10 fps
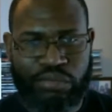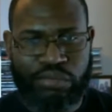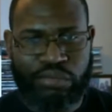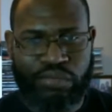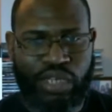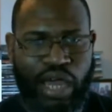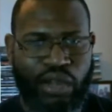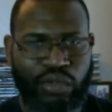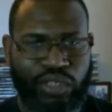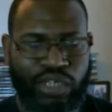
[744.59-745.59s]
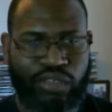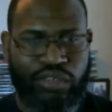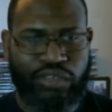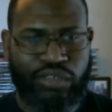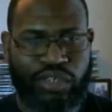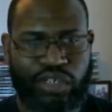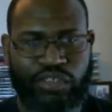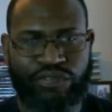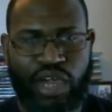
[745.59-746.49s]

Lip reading: And I don't think it's fair.